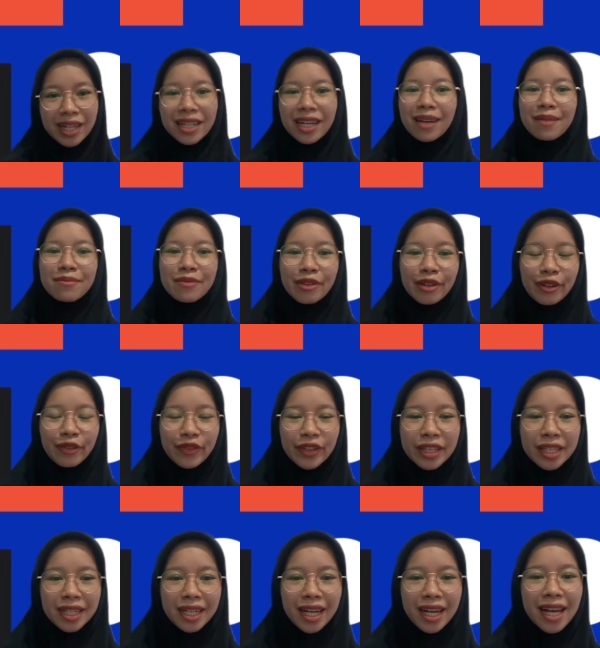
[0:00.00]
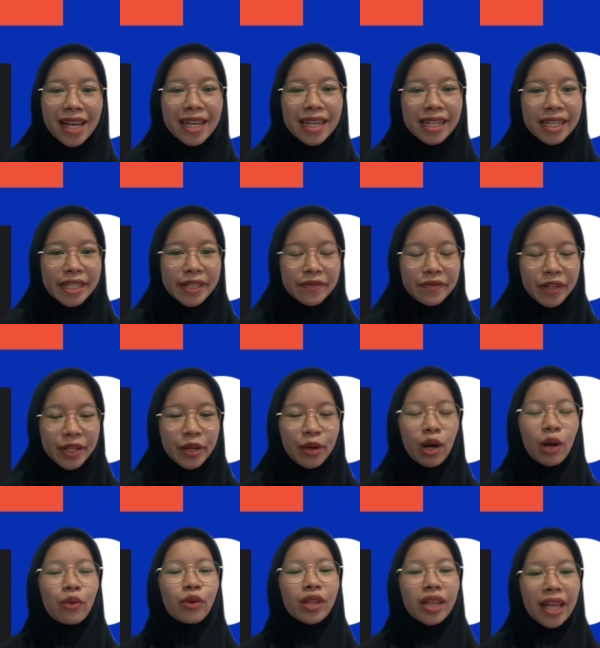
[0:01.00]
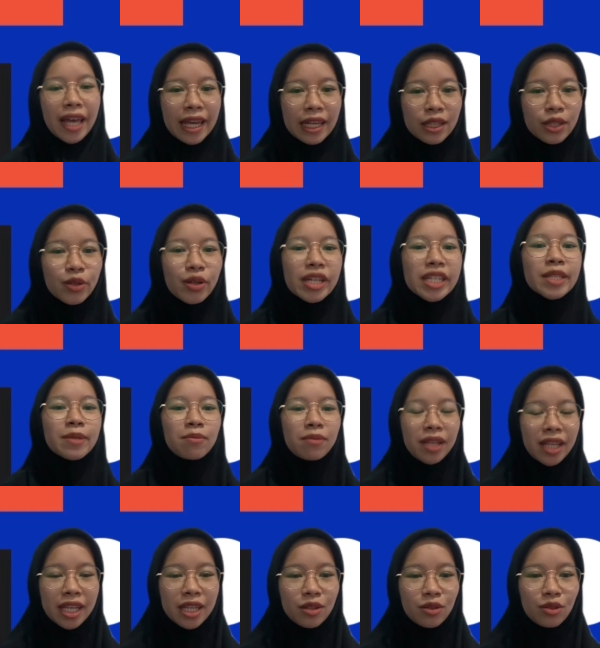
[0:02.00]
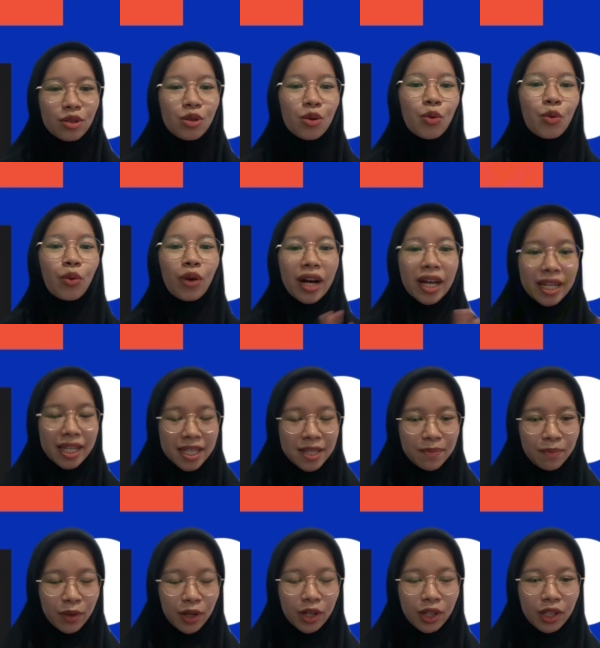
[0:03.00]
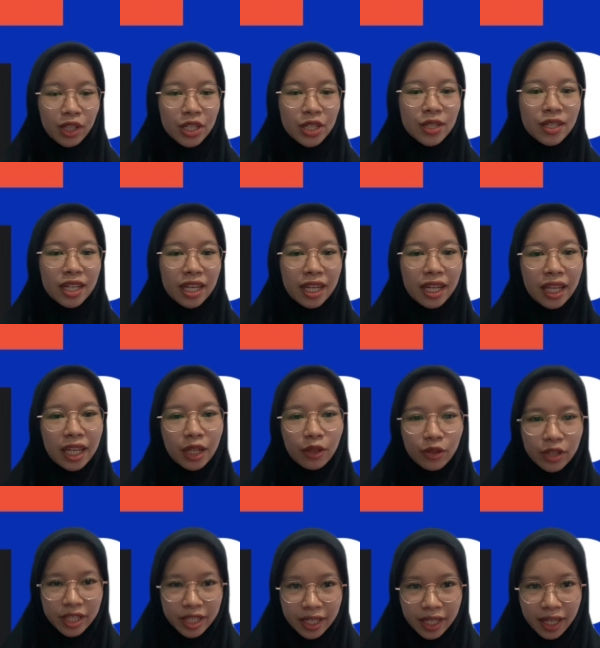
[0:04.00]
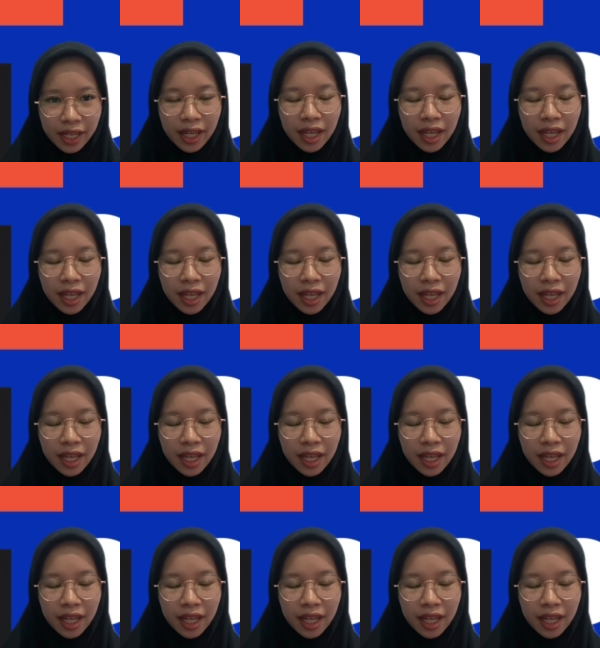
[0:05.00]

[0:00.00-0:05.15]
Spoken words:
I'm Nurul Fitria. In this video, I would like to explain to you what is phonology in linguistics.